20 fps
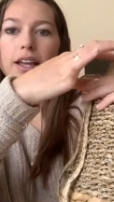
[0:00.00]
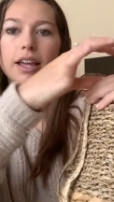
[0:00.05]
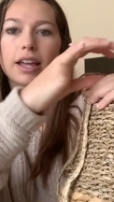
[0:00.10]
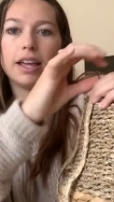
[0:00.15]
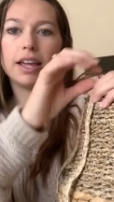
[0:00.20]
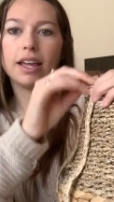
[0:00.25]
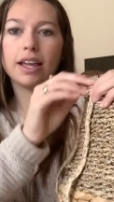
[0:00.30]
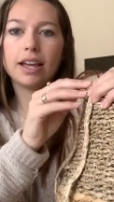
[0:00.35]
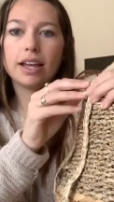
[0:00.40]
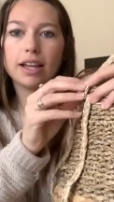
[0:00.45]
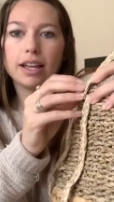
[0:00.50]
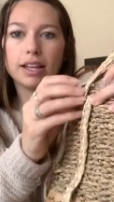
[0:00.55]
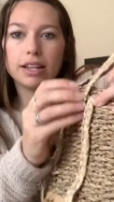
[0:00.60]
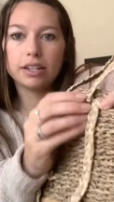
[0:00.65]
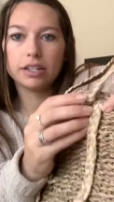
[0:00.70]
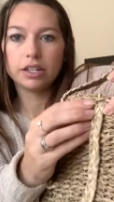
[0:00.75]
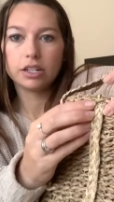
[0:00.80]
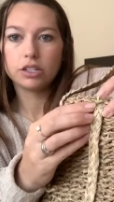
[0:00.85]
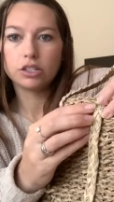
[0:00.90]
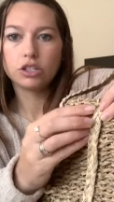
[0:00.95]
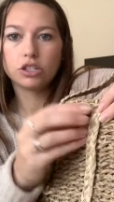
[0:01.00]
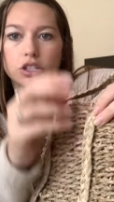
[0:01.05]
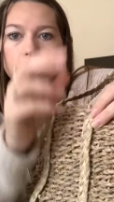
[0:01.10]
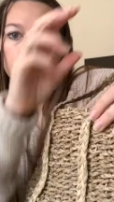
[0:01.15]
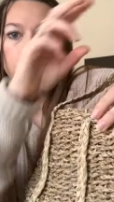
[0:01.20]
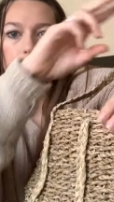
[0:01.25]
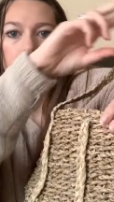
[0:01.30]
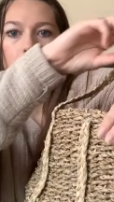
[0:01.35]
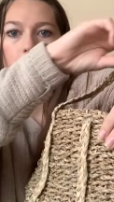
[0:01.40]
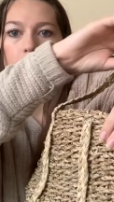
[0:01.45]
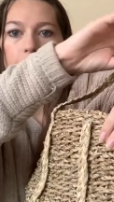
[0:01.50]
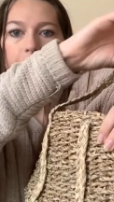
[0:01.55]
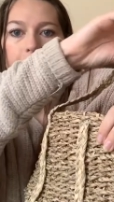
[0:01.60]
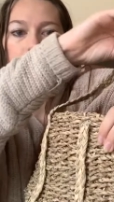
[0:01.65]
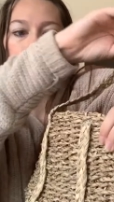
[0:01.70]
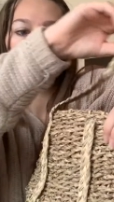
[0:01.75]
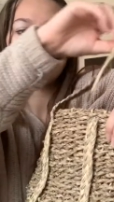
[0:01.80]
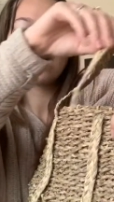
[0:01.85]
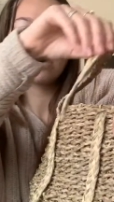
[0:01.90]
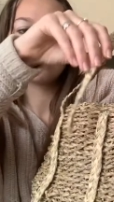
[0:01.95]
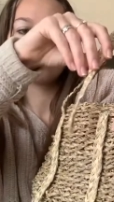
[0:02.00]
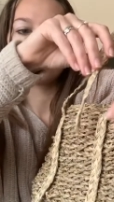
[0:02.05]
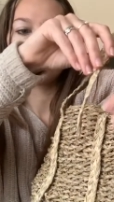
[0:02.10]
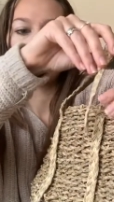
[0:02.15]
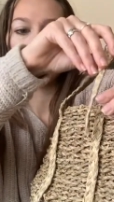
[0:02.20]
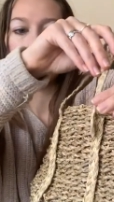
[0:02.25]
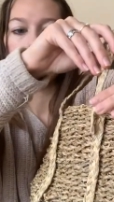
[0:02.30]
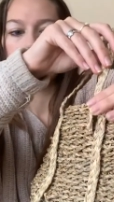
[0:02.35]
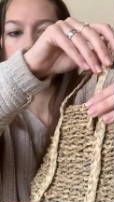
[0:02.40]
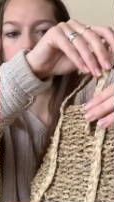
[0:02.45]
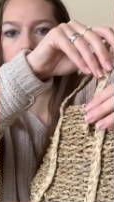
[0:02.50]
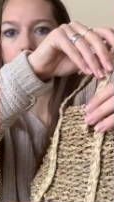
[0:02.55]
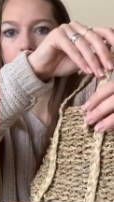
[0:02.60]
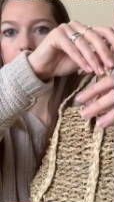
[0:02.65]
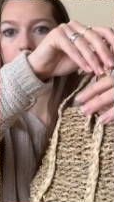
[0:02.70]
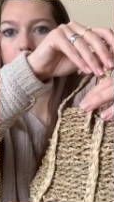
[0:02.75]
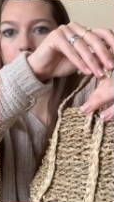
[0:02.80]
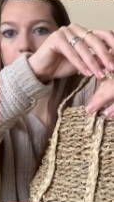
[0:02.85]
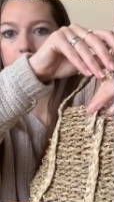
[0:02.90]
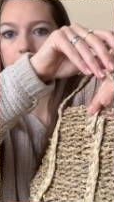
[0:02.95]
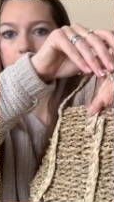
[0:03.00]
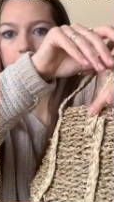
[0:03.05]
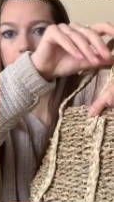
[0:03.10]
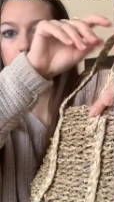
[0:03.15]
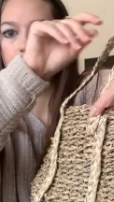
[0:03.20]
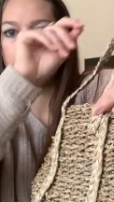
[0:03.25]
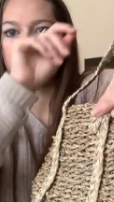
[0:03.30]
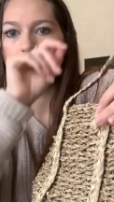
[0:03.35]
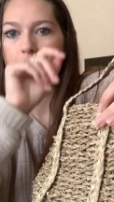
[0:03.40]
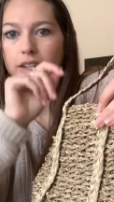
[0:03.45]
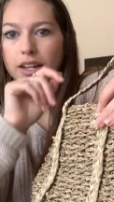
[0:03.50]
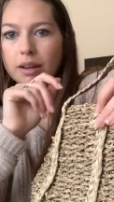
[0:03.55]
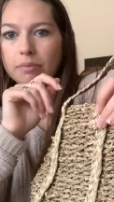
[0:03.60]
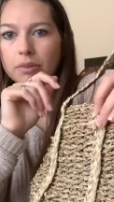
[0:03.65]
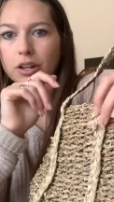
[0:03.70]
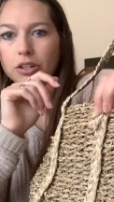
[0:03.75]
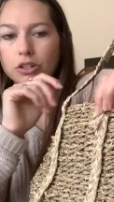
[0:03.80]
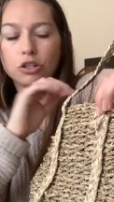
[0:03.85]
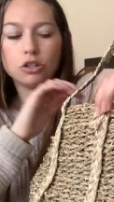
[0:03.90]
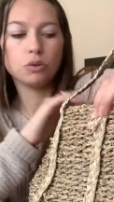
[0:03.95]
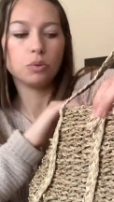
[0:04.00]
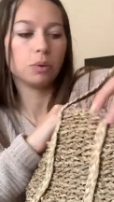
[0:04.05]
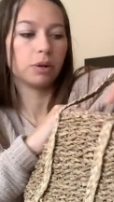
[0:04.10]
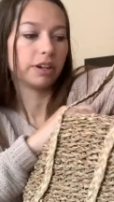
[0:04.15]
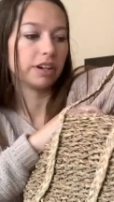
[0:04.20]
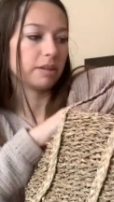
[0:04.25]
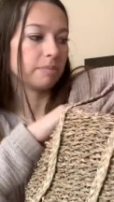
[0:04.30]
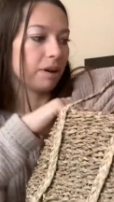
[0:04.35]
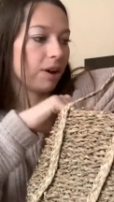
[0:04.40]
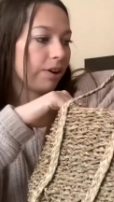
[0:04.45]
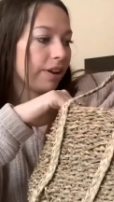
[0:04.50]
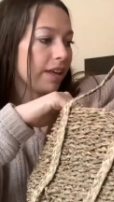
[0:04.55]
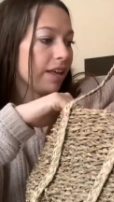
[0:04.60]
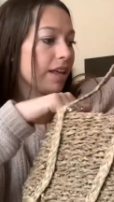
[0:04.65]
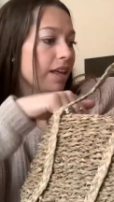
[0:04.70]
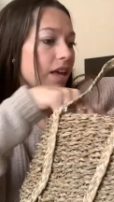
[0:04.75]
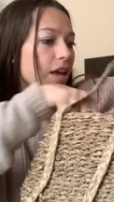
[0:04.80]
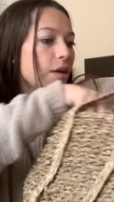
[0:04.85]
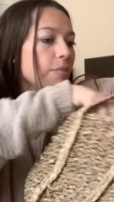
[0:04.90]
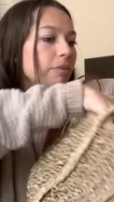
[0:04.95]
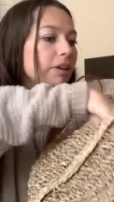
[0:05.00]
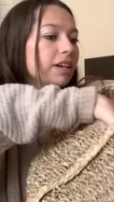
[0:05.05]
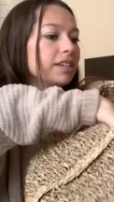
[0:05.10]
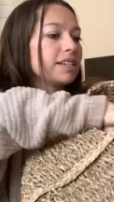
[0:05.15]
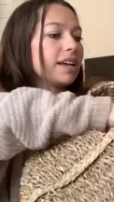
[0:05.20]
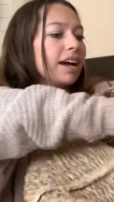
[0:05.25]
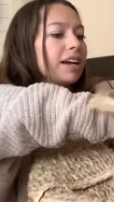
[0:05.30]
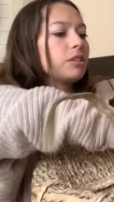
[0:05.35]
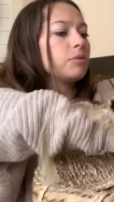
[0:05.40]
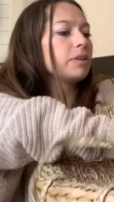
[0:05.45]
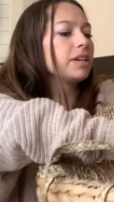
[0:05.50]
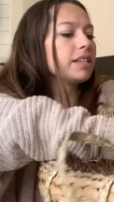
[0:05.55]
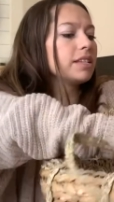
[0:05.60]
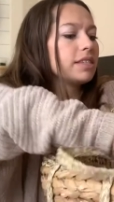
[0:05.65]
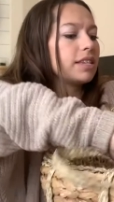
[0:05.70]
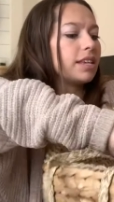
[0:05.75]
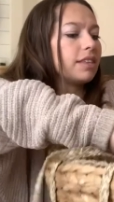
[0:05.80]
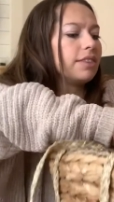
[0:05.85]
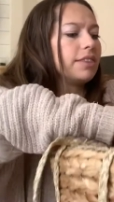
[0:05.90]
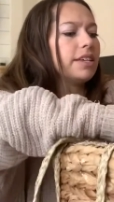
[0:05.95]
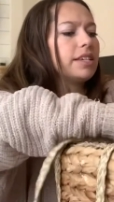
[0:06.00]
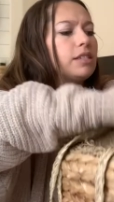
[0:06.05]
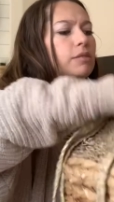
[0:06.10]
and sew it on. It's like a really easy fix, and I'm not too worried about it because as we can see, this